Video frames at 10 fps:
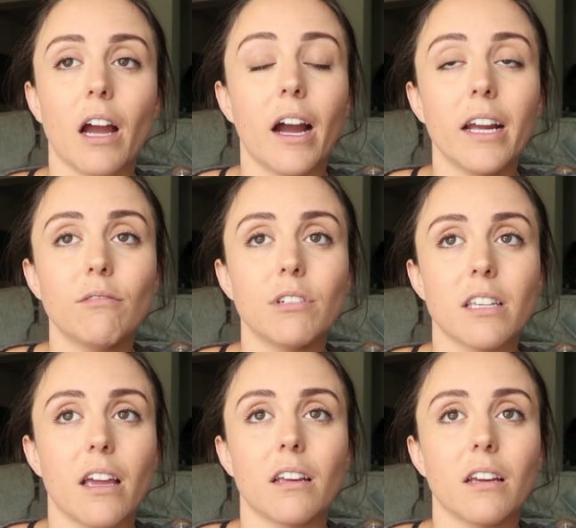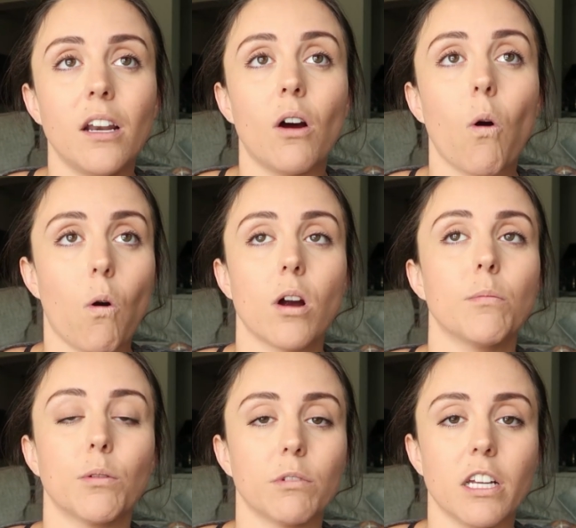I was like in a
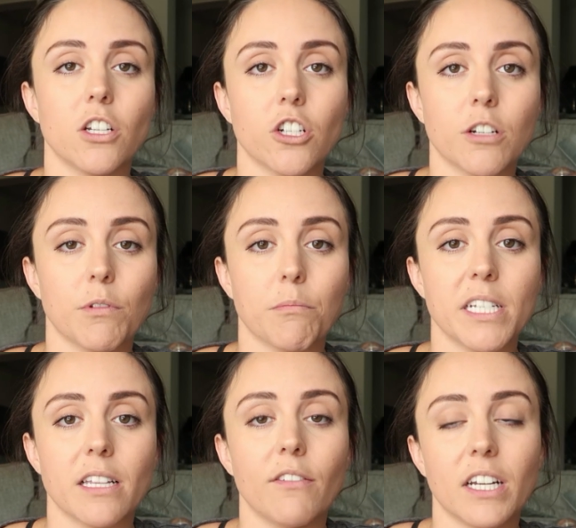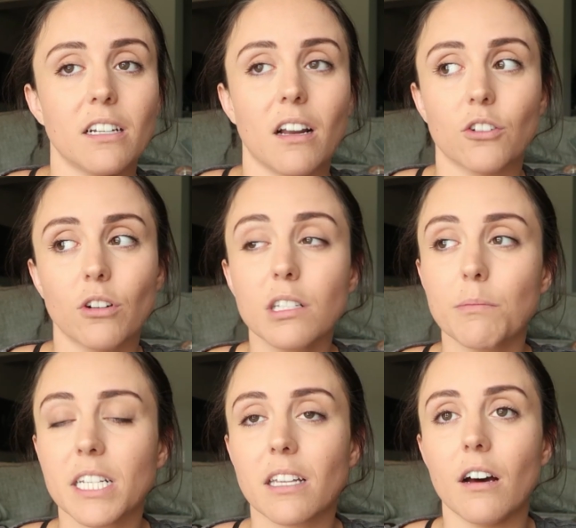horrible relationship with myself. I did not trust
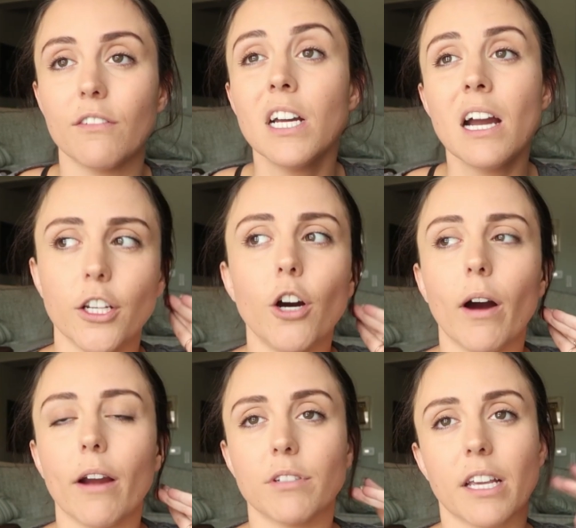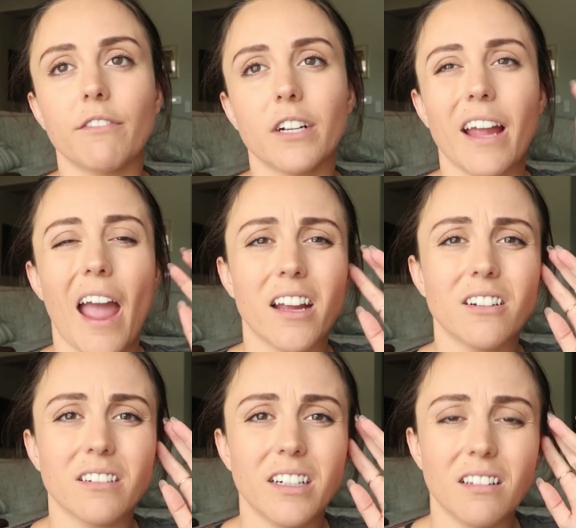myself. I know I was like very
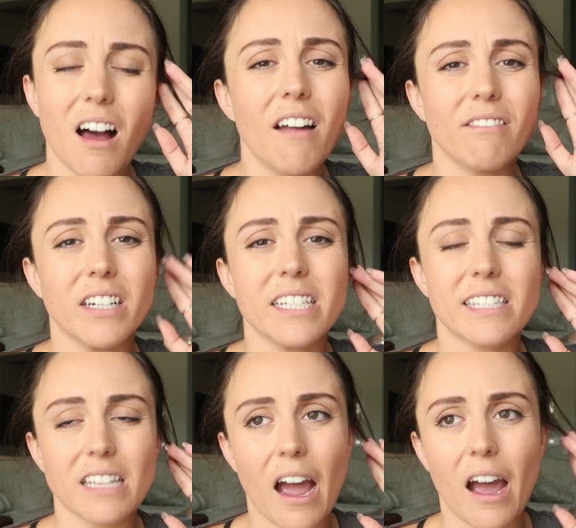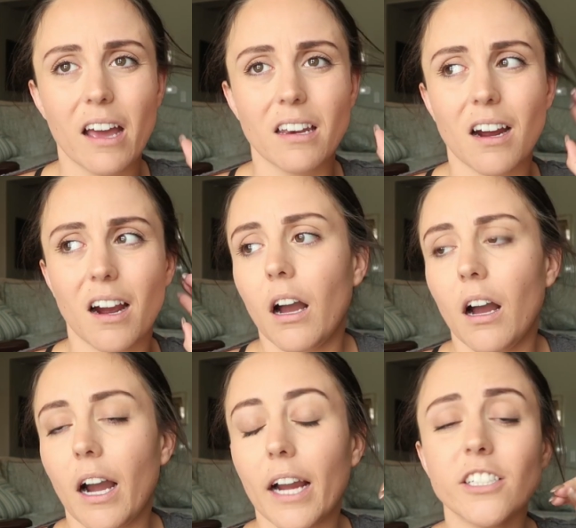angry a lot and very sad.
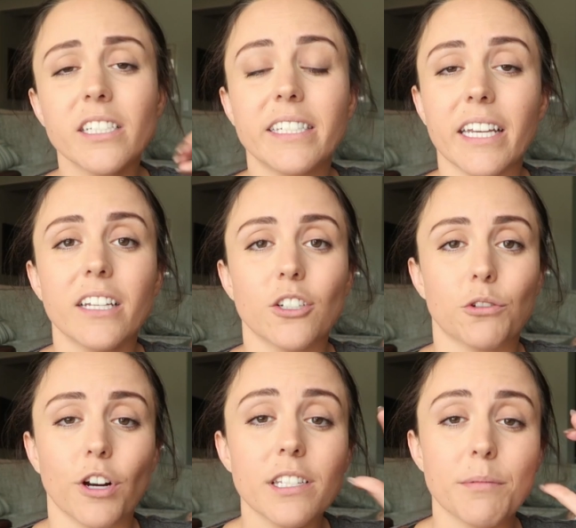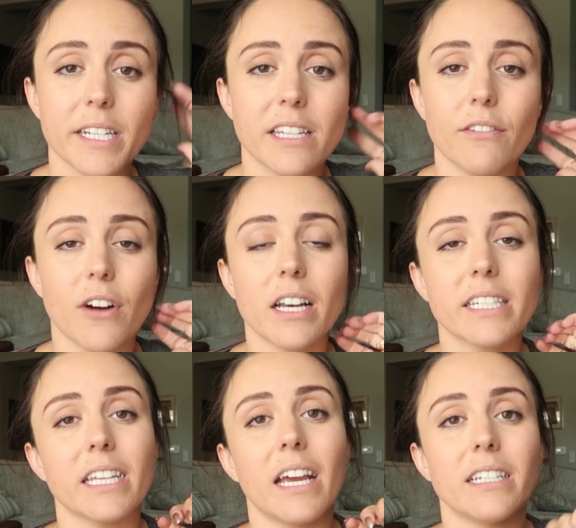I just didn't trust myself.
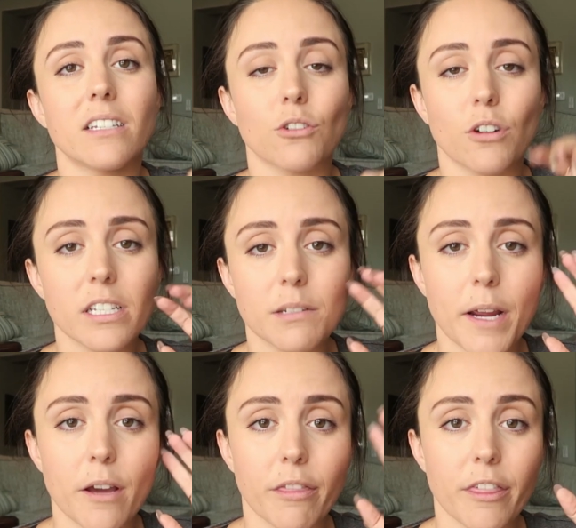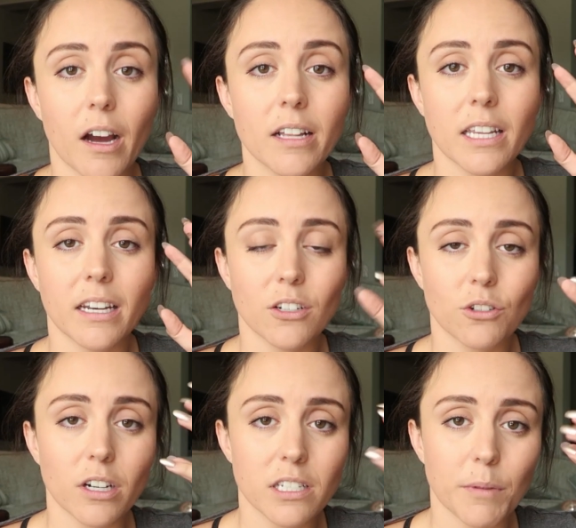Honestly, I didn't trust my own thoughts. I didn't
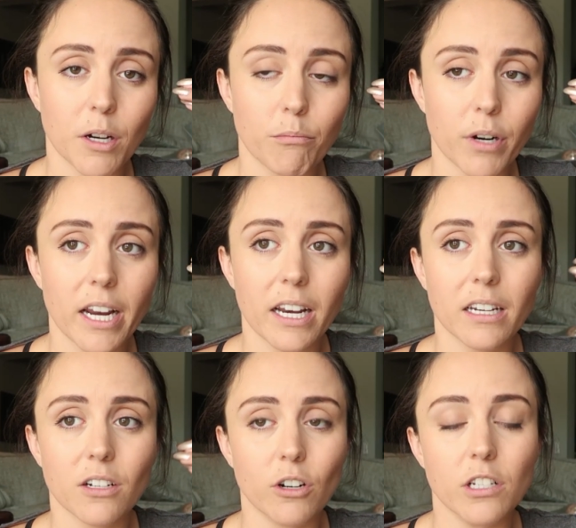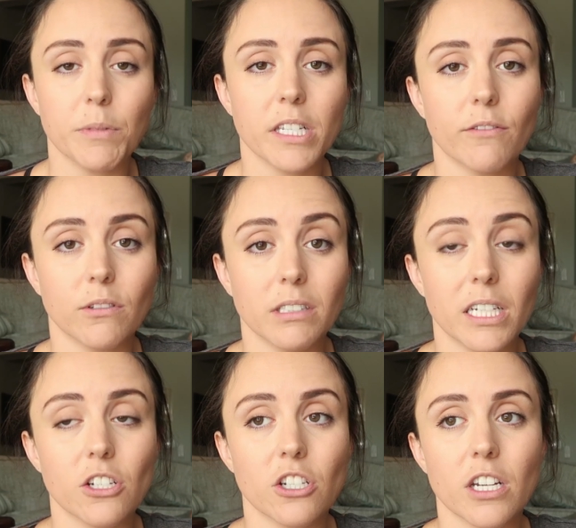trust my own brain. I didn't trust myself in
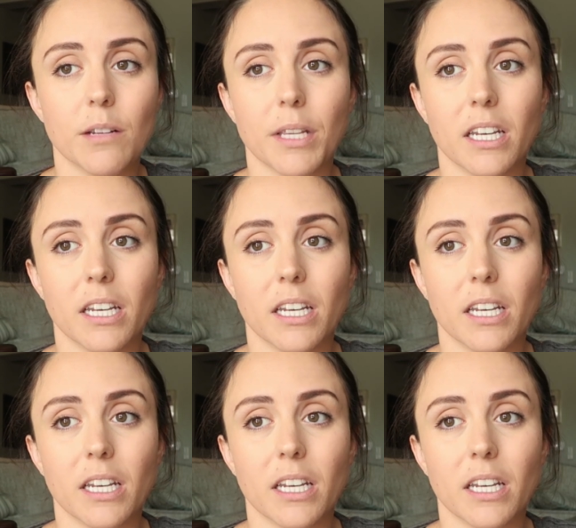relationships.